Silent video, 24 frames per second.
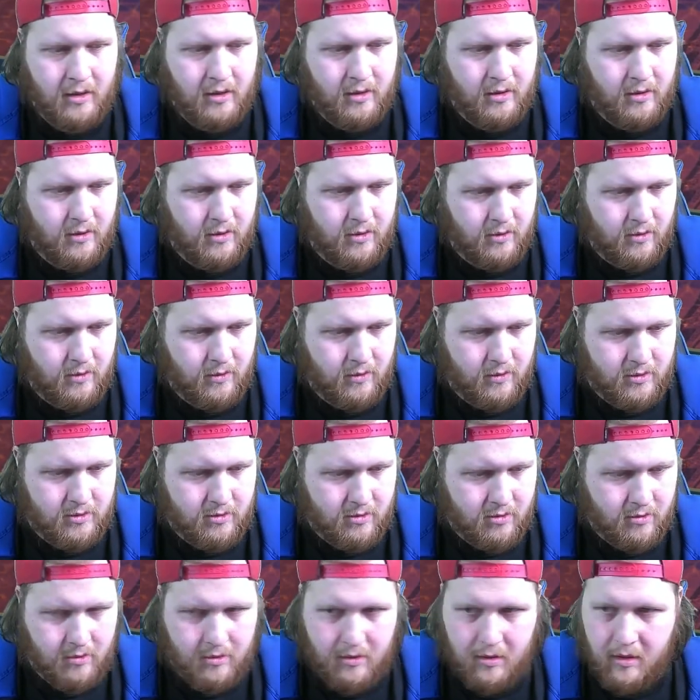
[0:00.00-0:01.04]
Oh, what's
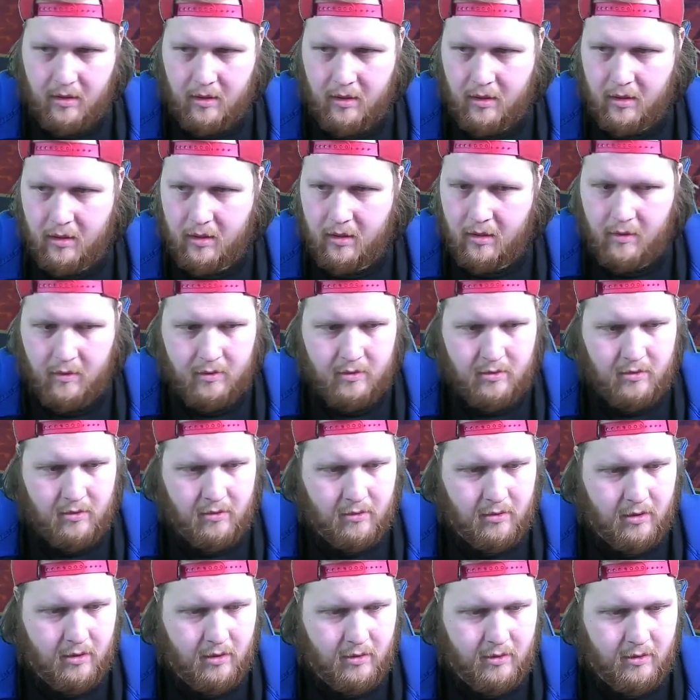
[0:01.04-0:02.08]
wrong with... What's wrong
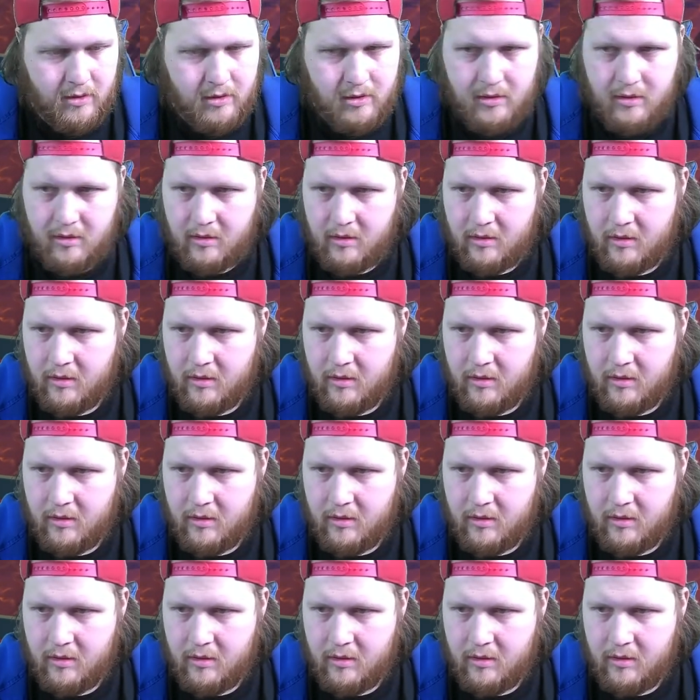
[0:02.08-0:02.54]
with Lois?